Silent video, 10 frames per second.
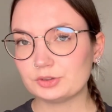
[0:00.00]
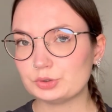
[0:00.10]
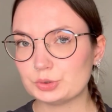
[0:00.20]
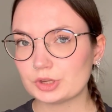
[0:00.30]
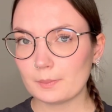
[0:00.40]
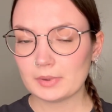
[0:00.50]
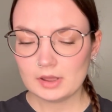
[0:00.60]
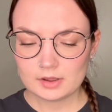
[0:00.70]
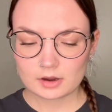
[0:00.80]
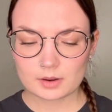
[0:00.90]
to use up
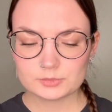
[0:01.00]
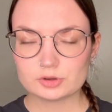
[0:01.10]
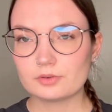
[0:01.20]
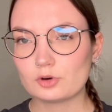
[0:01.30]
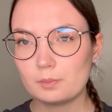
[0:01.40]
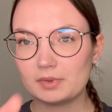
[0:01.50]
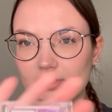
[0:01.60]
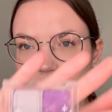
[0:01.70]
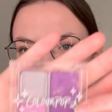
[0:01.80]
comes from this